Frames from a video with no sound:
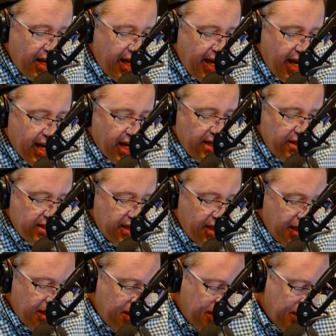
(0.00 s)
and
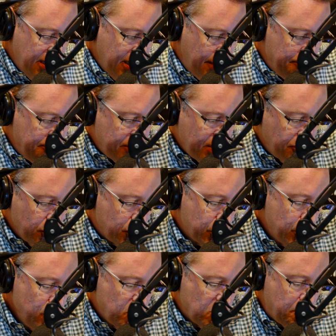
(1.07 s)
in uh, the
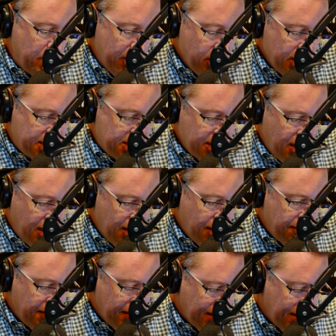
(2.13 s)
true spirit
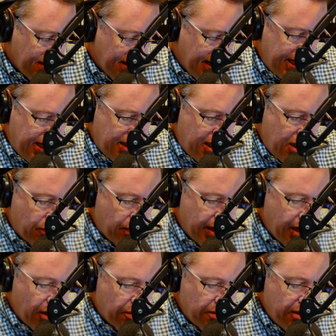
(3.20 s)
of the lightning
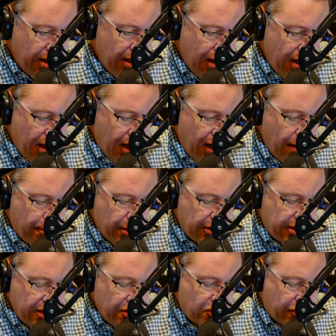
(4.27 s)
round. Uh,
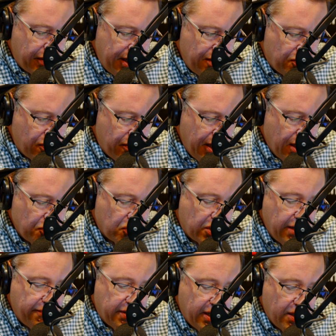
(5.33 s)
Perkins Kreitzer has
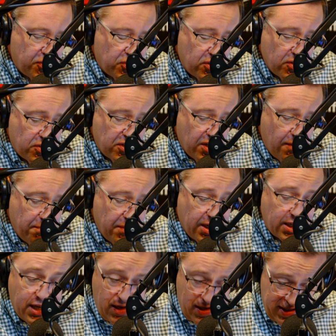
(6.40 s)
given us some uh,
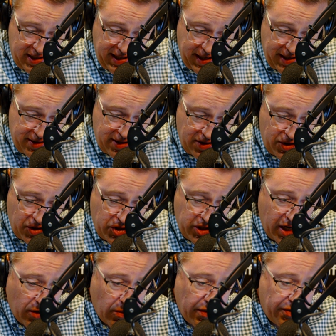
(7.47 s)
content to
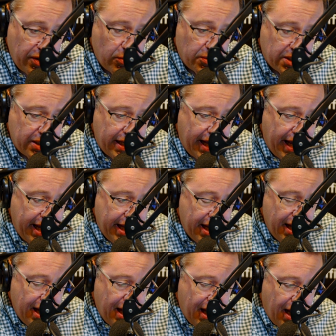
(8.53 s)
share with you today.
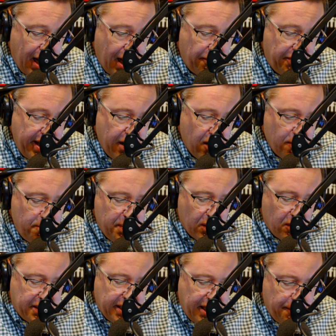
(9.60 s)
Uh, they are
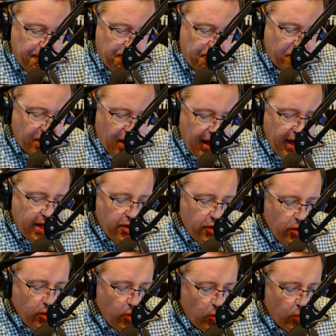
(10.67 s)
building a
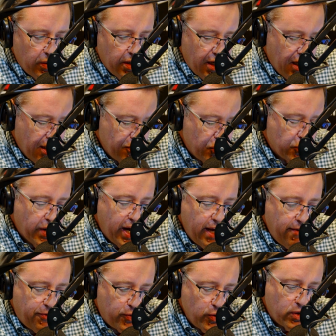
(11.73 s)
new uh,
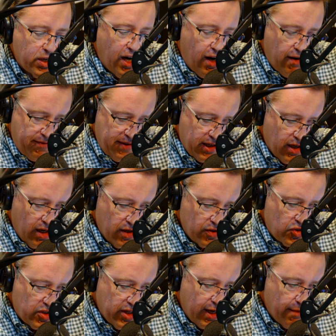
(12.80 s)
drive-through coffee
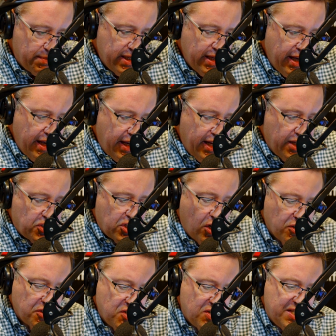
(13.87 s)
concept. It's
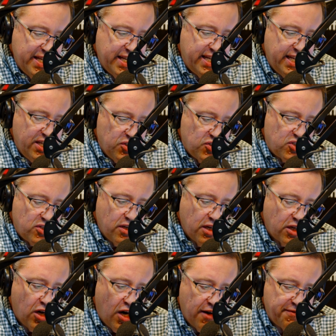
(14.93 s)
called Ziggi's
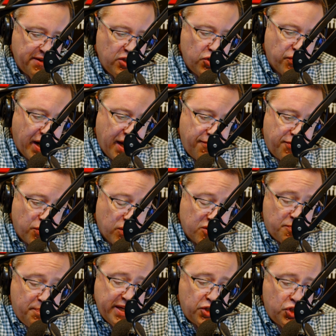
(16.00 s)
Coffee Drive-Through.
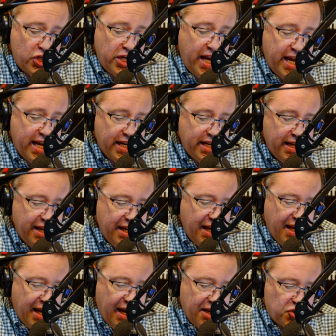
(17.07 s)
It's a big chain.
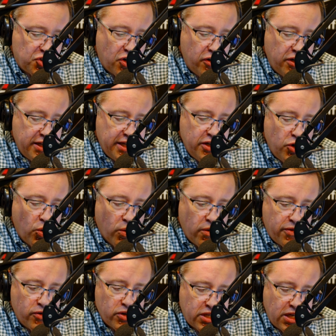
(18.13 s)
Uh, started in northern